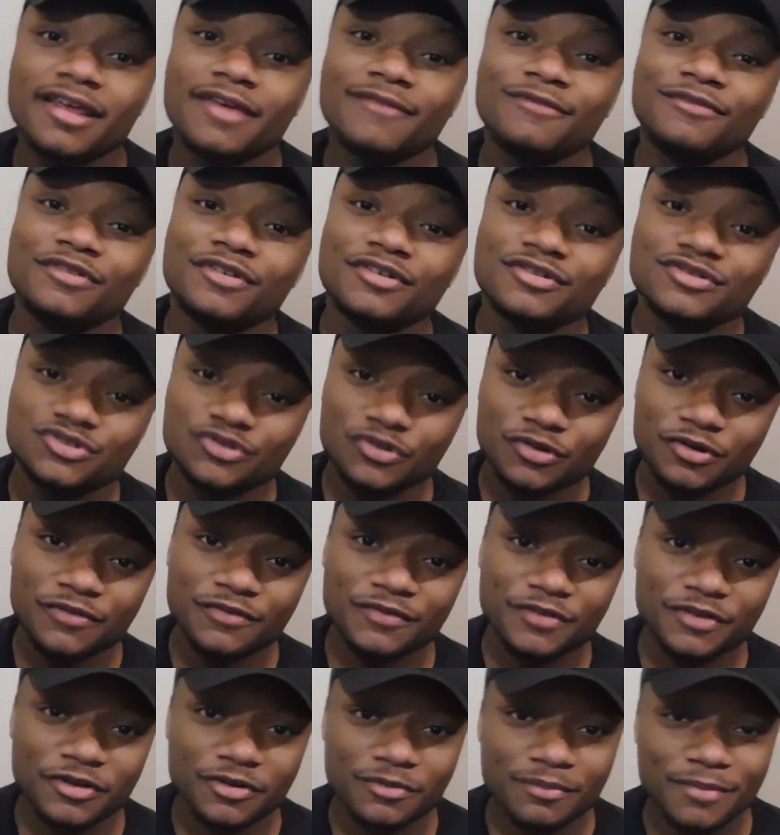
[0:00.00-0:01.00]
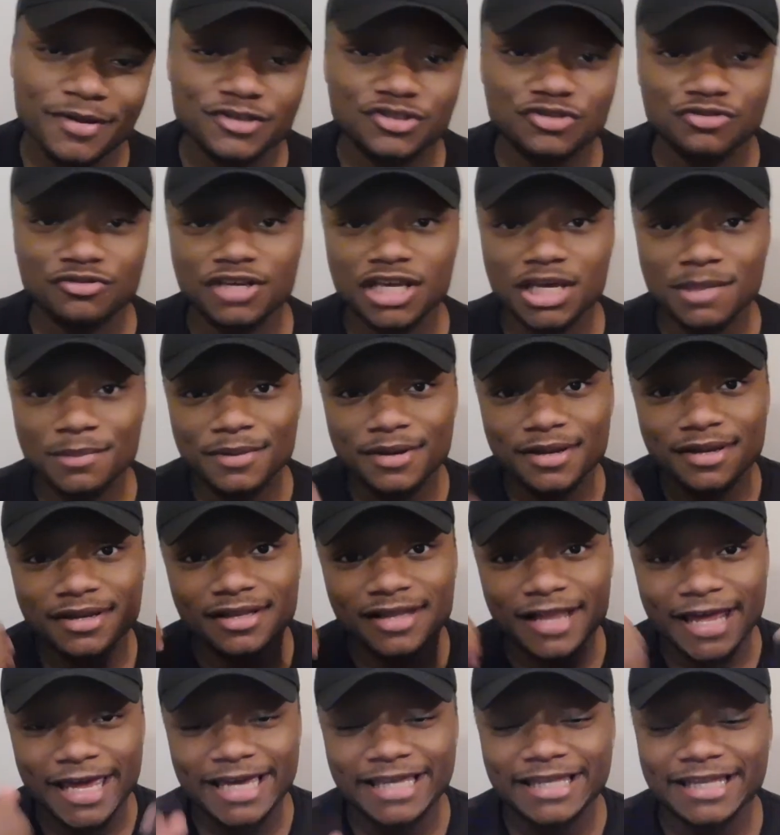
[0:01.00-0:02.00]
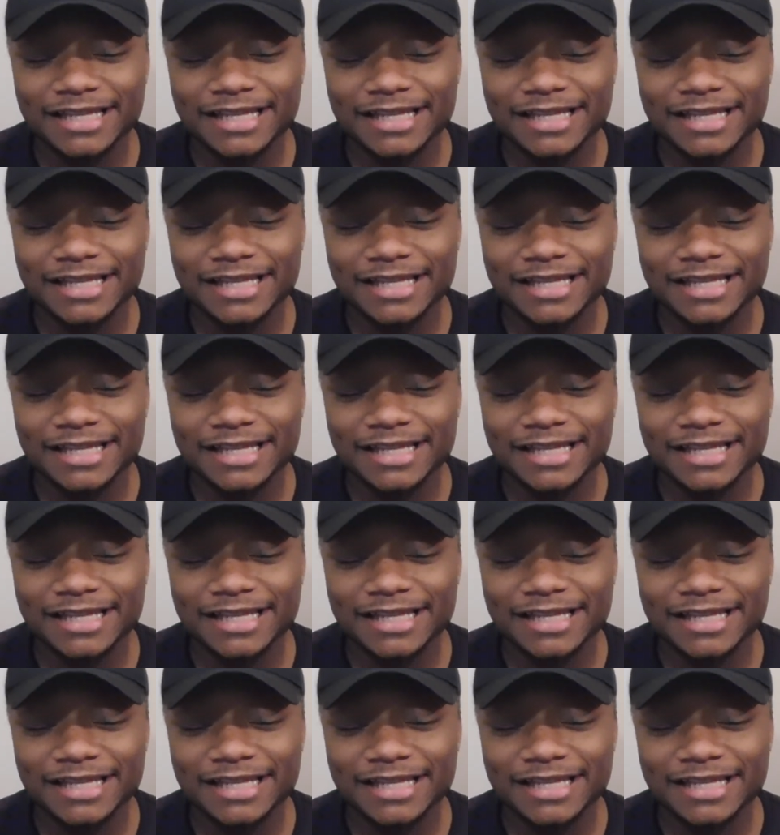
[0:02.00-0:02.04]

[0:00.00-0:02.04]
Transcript: If you enjoyed the video, make sure you give me a like.